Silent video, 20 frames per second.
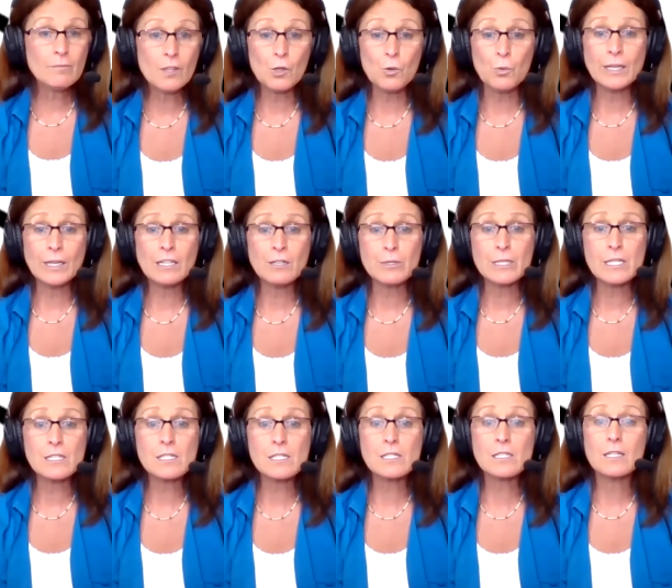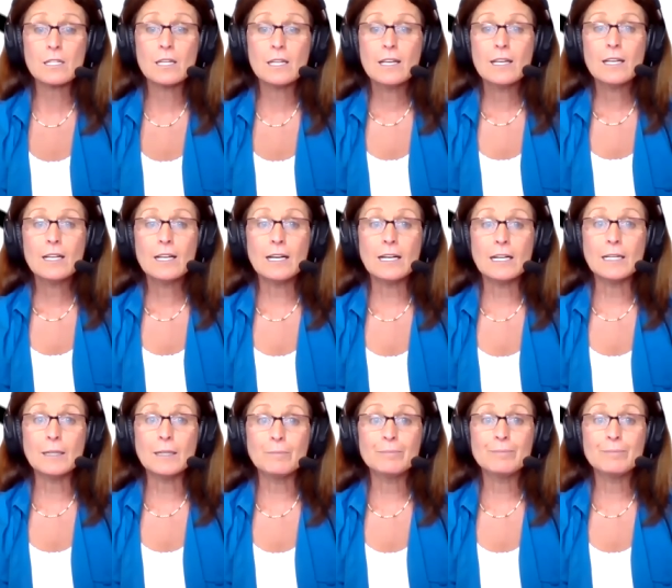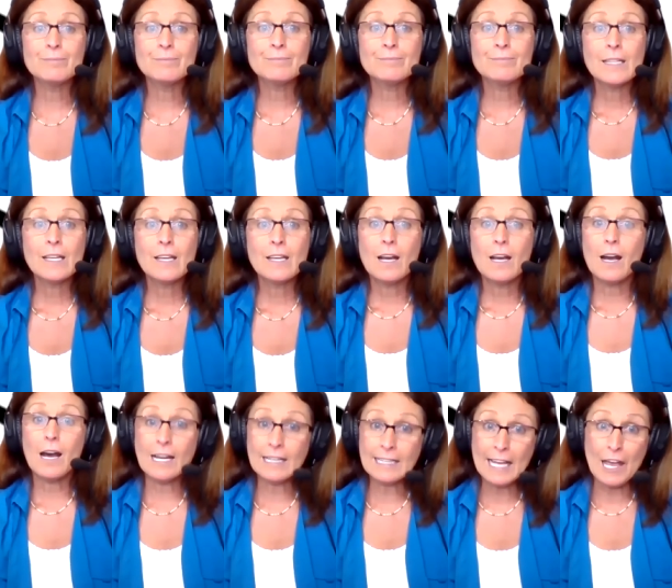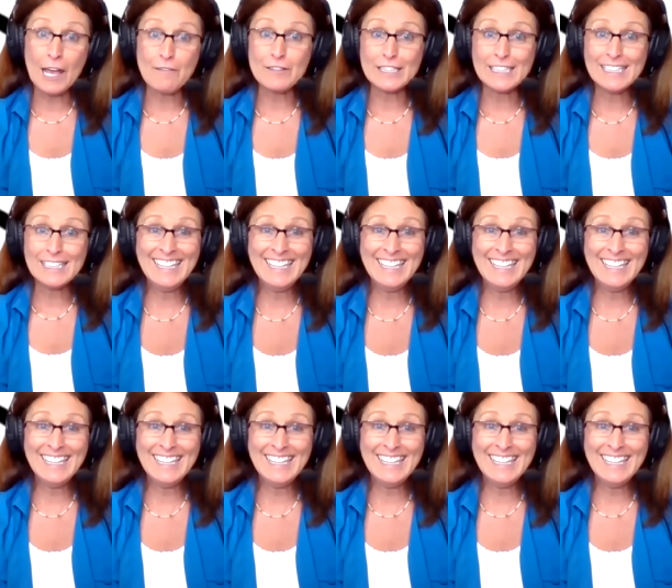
when it was um, hot and heavy.